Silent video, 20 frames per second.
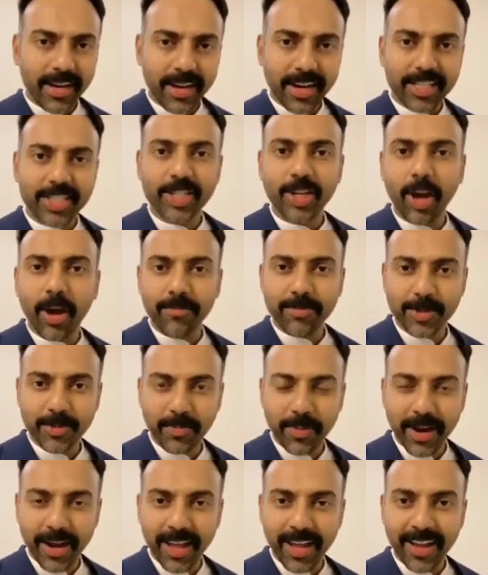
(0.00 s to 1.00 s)
Let's stop
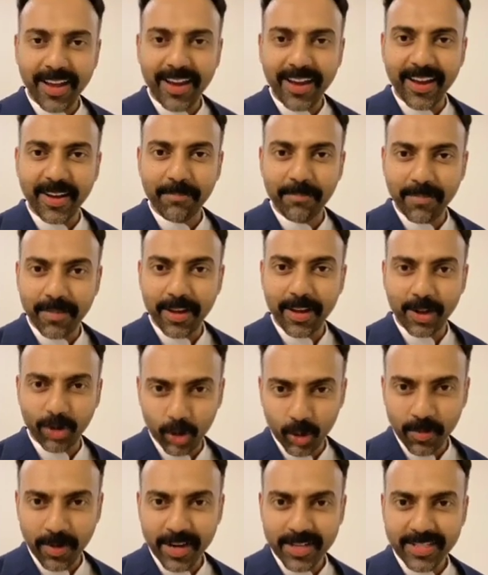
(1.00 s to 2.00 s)
spreading
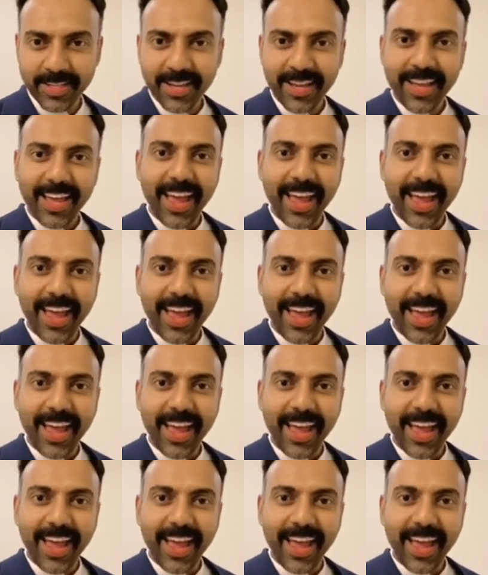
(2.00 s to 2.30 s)
rumors